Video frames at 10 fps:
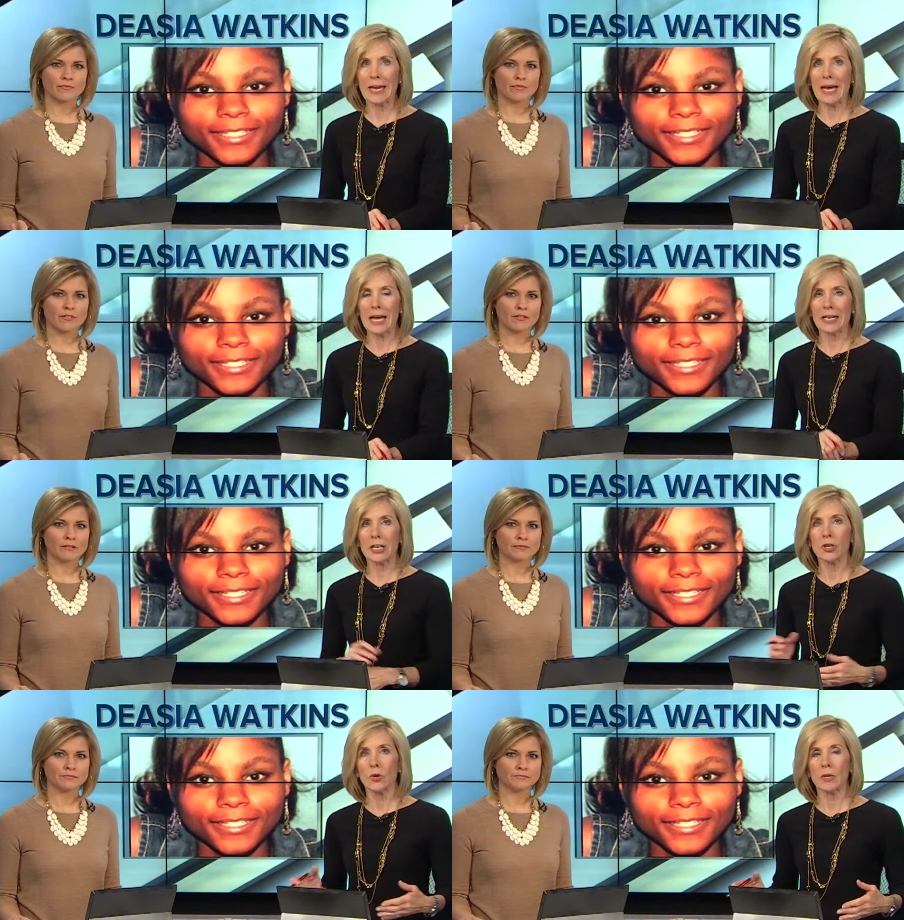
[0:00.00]

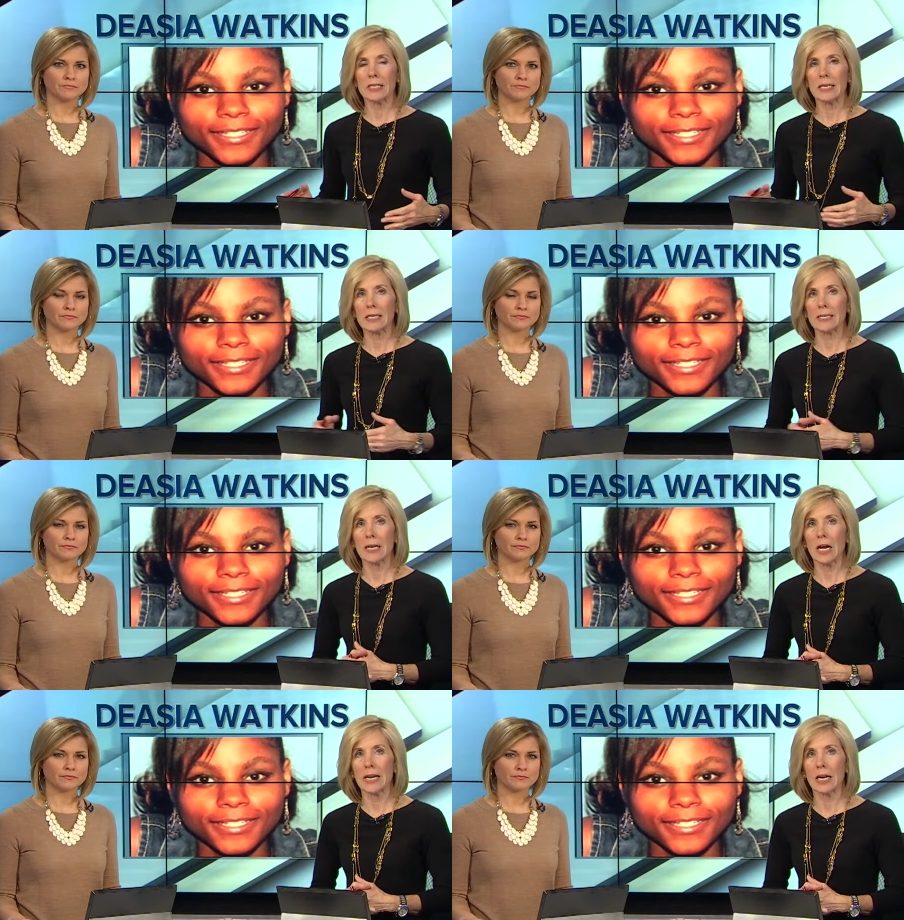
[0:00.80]
Speaker 1: Again, new at
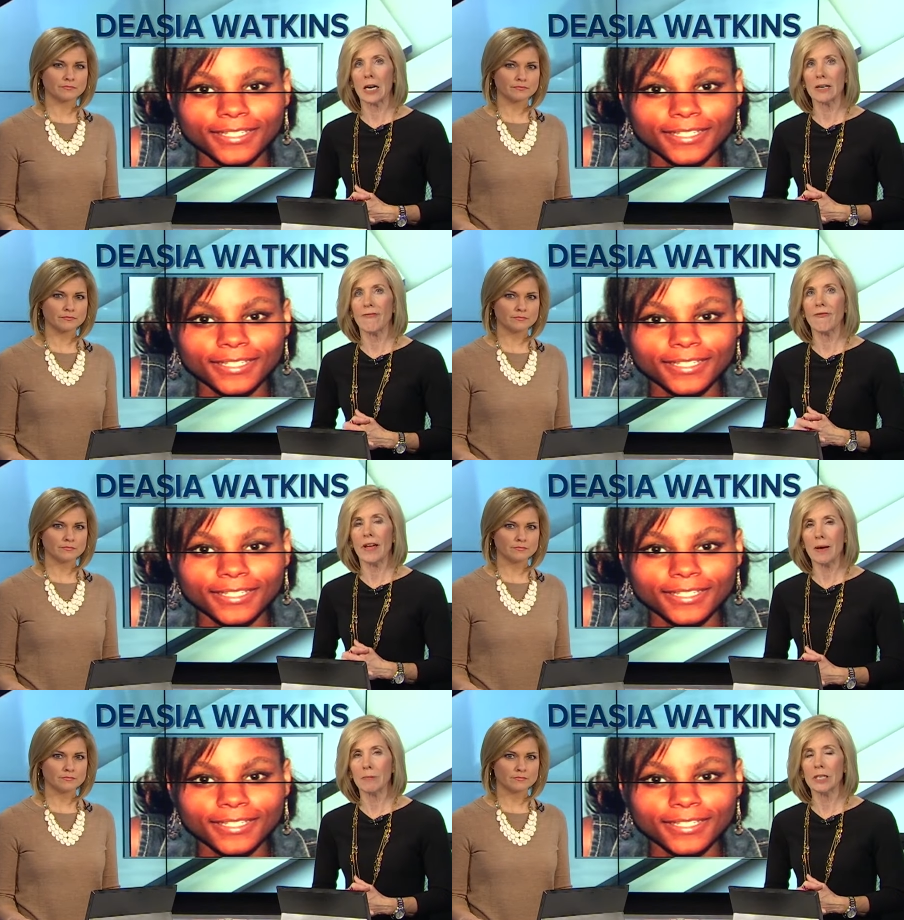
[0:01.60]
six tonight, a
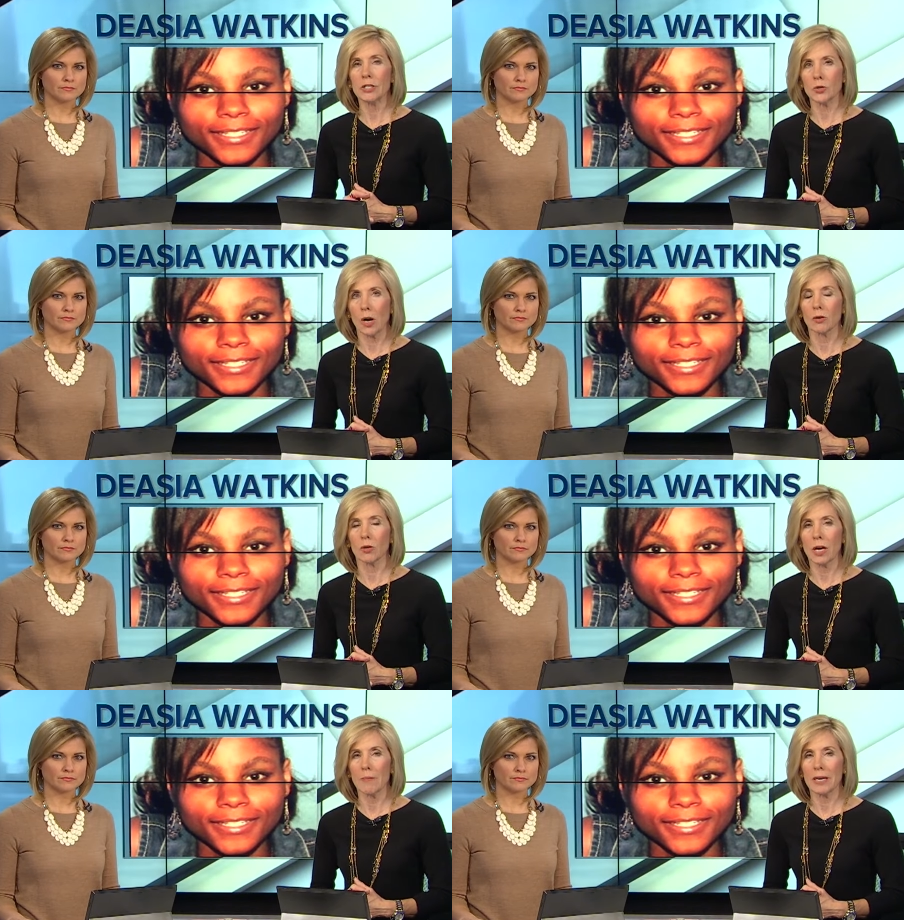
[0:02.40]
family
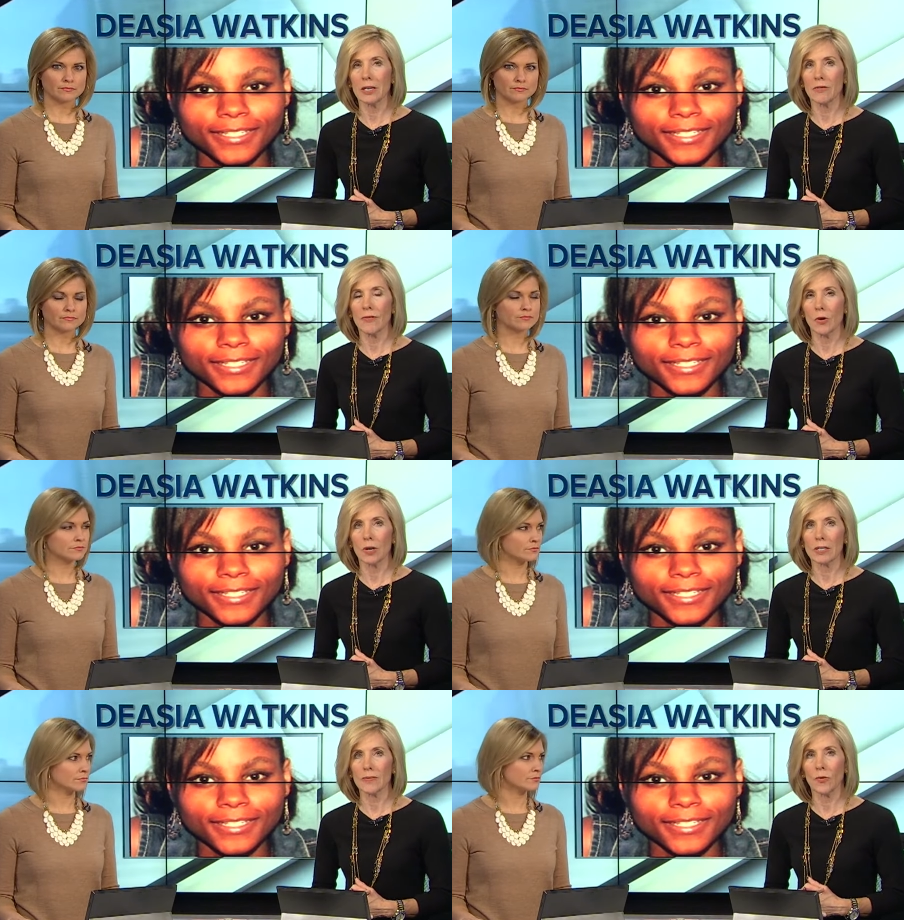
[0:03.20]
struggle coming into
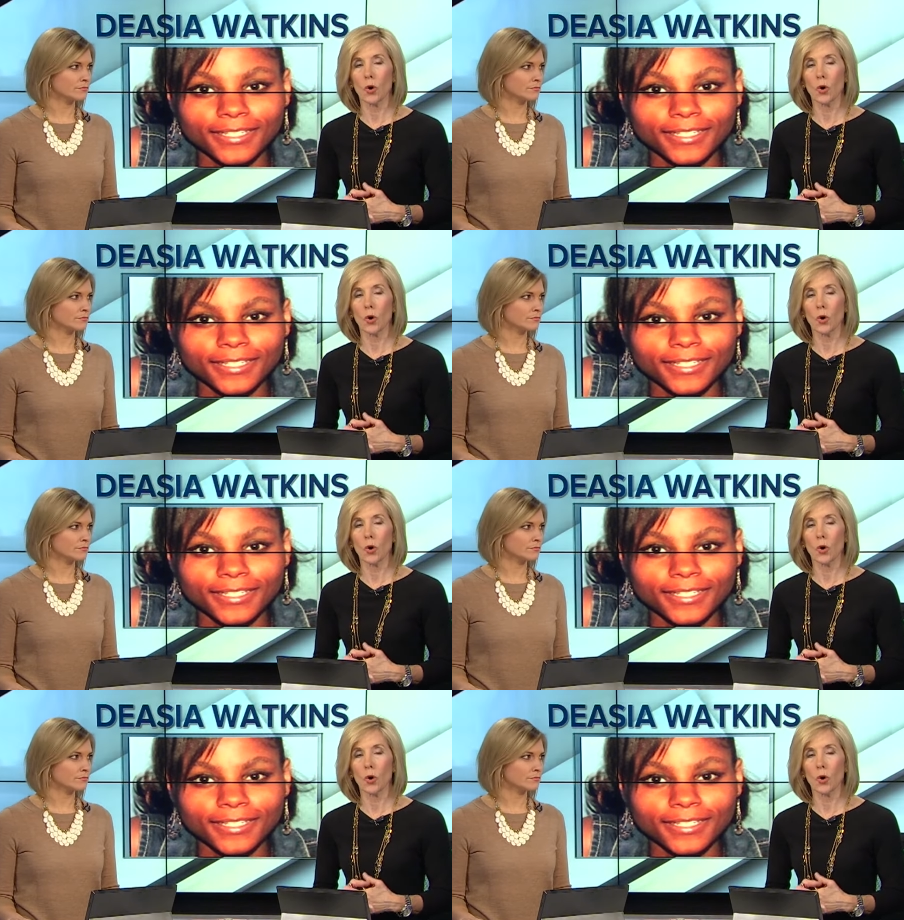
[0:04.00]
focus.